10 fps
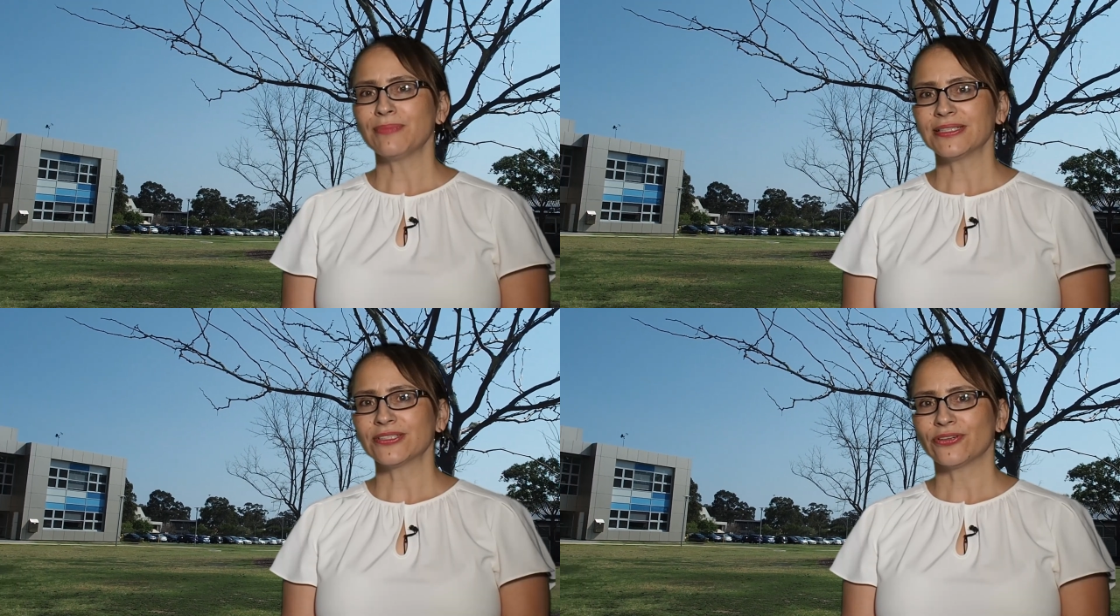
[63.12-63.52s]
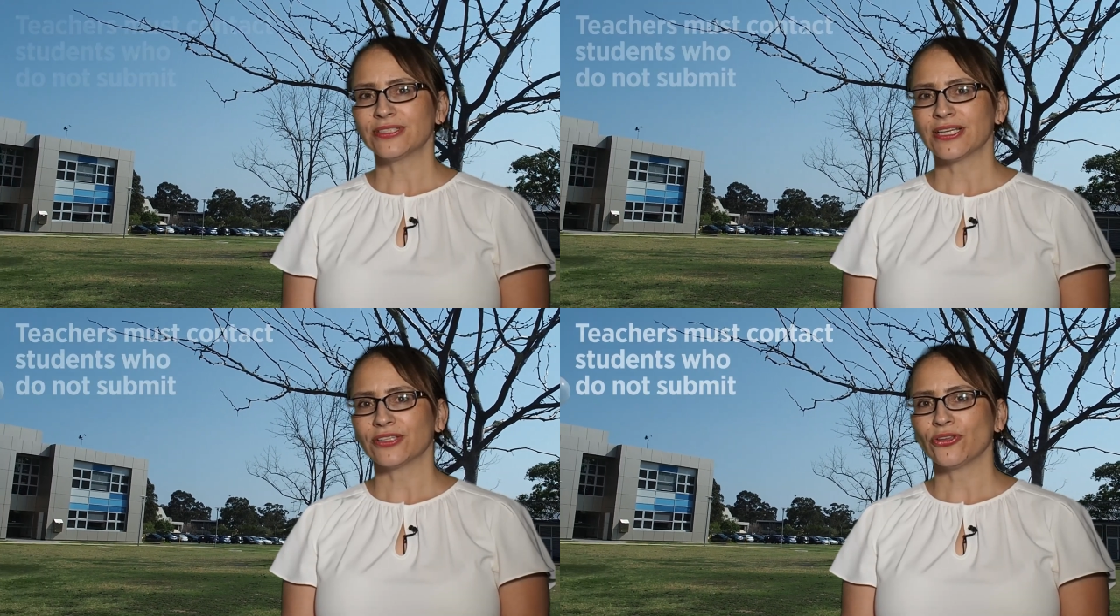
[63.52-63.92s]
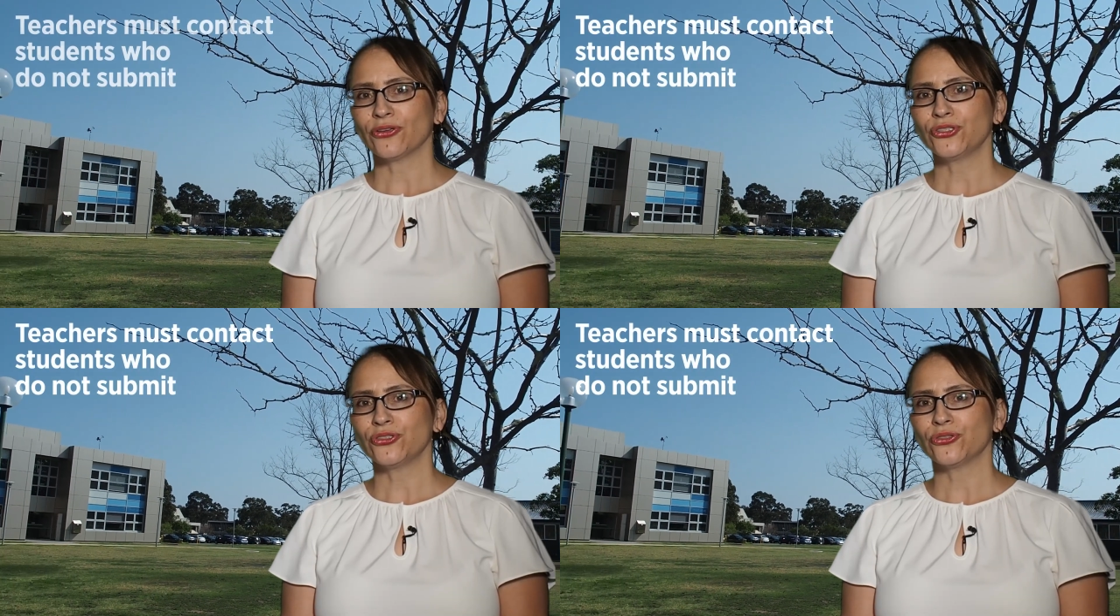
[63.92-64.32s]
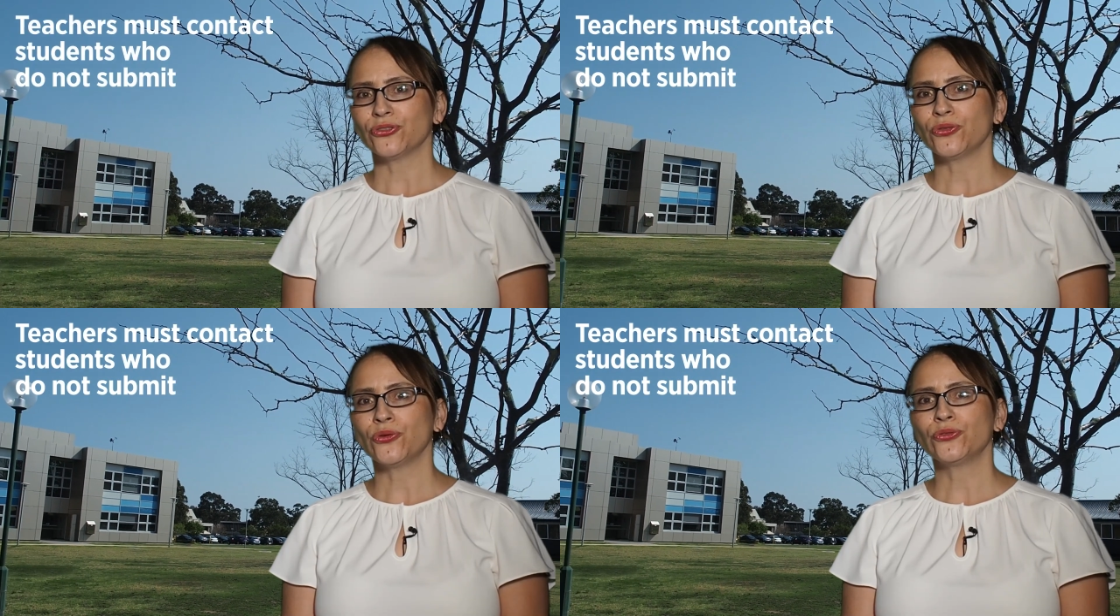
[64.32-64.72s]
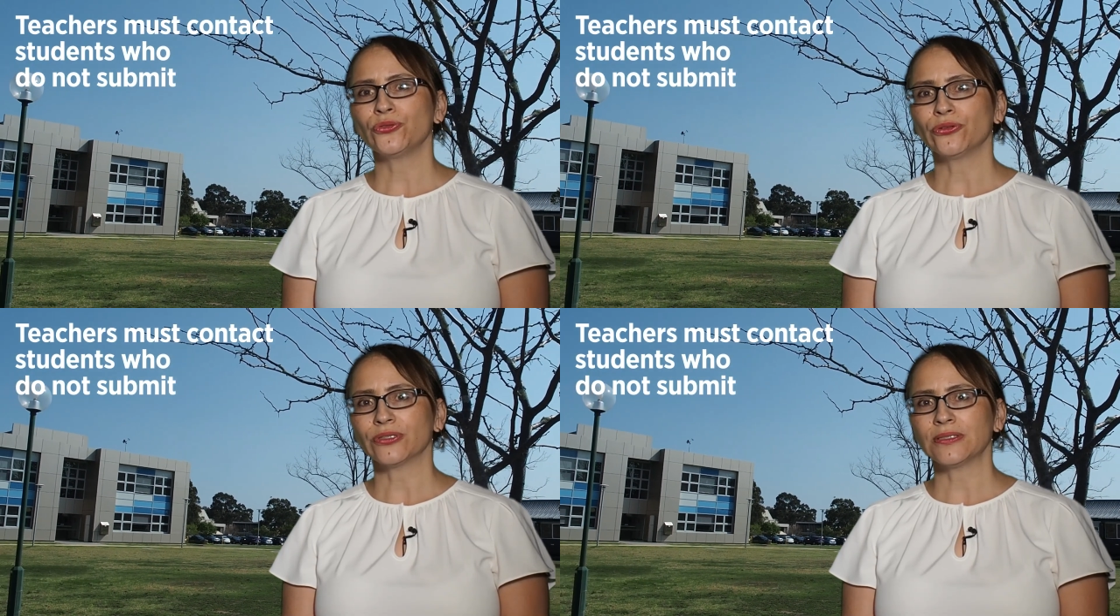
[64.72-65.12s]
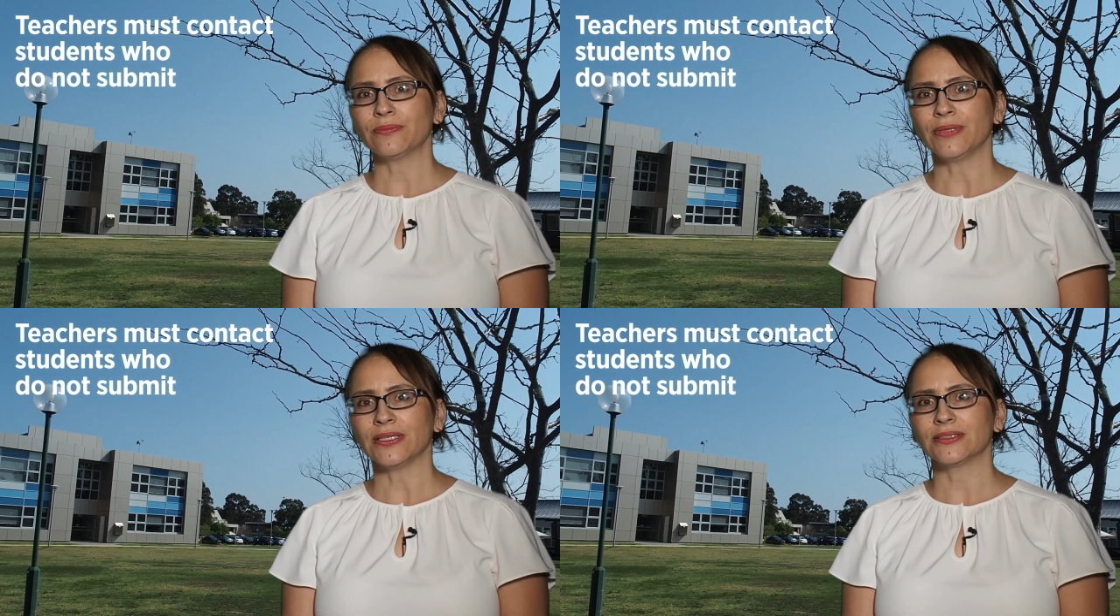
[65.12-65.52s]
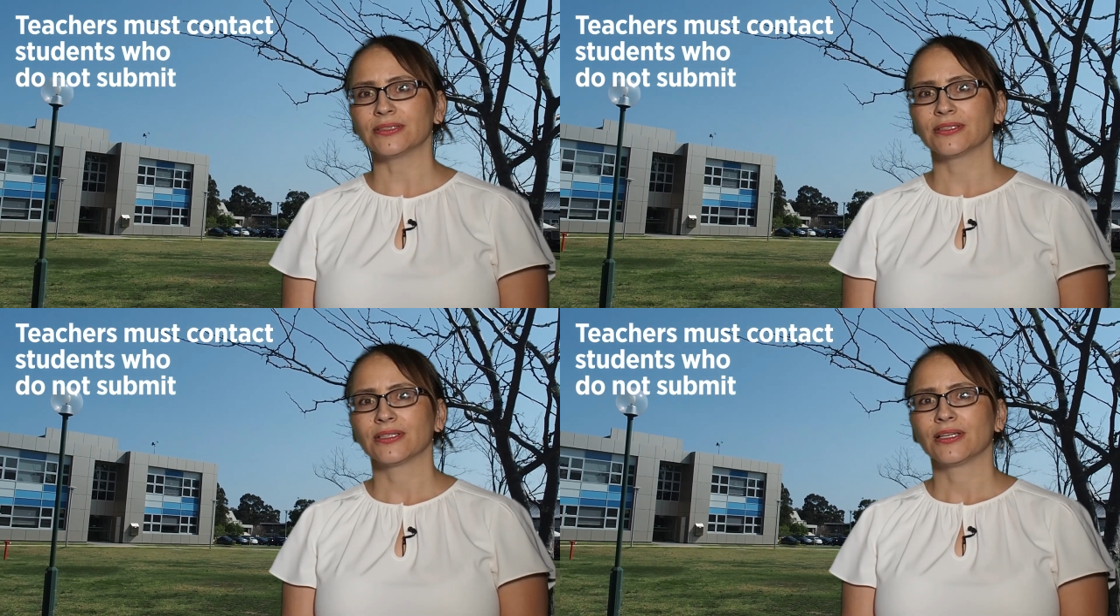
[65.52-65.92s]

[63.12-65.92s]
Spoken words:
must contact those students who do not submit.